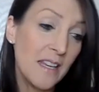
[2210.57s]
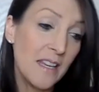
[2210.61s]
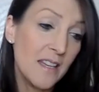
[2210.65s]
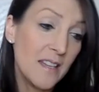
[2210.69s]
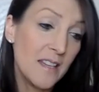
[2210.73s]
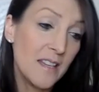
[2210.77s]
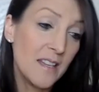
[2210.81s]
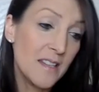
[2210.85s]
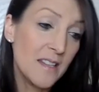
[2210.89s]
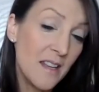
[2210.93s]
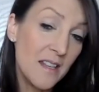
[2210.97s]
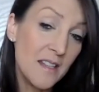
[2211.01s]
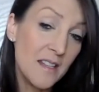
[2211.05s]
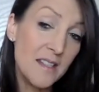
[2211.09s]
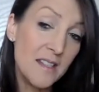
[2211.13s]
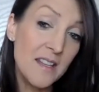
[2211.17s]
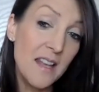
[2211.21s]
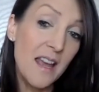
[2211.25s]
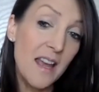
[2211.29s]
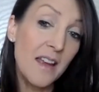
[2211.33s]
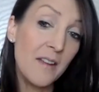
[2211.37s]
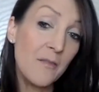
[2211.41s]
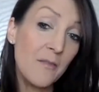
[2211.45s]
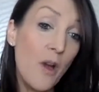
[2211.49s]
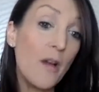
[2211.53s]
It's
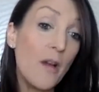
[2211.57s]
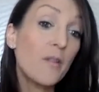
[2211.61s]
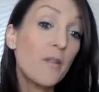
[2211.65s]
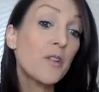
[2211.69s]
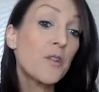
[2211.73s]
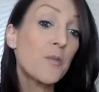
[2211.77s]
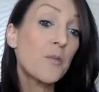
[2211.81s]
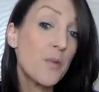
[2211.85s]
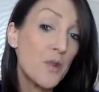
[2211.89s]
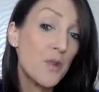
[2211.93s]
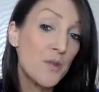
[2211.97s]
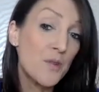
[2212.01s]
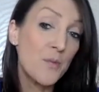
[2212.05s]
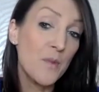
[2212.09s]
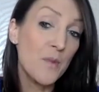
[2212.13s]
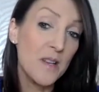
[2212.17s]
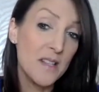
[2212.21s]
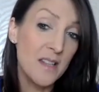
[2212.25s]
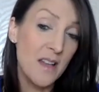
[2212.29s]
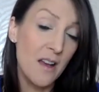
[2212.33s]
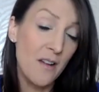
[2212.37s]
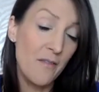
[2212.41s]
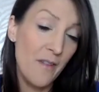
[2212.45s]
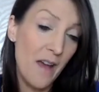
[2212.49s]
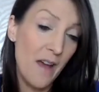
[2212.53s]
saying, right, I'm going to push
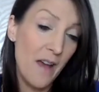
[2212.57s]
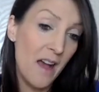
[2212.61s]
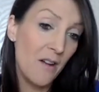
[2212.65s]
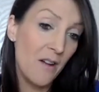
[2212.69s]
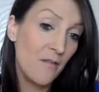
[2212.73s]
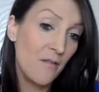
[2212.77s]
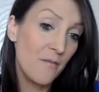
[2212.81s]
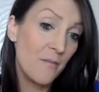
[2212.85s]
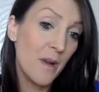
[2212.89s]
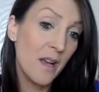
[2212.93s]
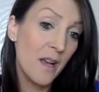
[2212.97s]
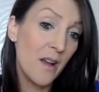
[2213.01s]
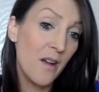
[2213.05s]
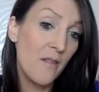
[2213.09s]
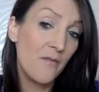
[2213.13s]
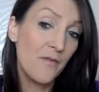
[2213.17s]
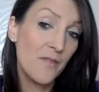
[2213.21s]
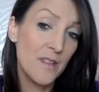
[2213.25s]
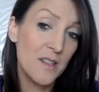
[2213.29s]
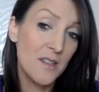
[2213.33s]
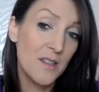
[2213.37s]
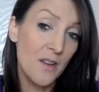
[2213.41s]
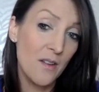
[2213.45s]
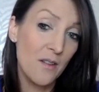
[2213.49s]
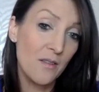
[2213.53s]
myself out of my
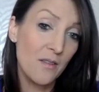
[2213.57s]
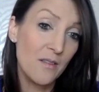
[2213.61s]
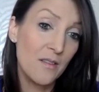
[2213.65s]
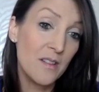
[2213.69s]
comfort zone.